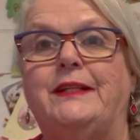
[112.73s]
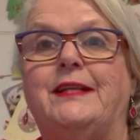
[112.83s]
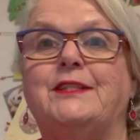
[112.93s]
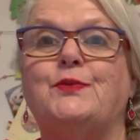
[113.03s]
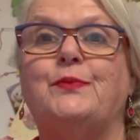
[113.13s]

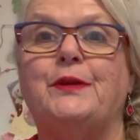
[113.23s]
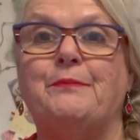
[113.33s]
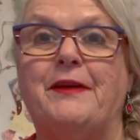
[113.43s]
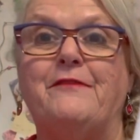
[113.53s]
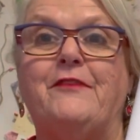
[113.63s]
That's one of
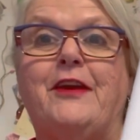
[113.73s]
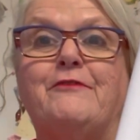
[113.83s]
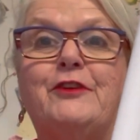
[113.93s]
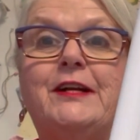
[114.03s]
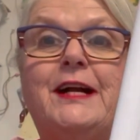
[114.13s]
my
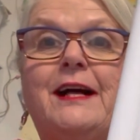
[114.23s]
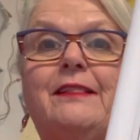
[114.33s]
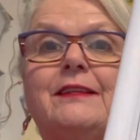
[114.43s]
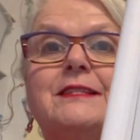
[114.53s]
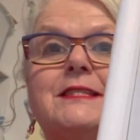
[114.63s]
favorite
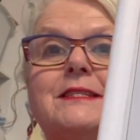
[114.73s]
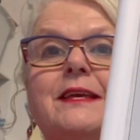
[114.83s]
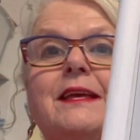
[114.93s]
colors.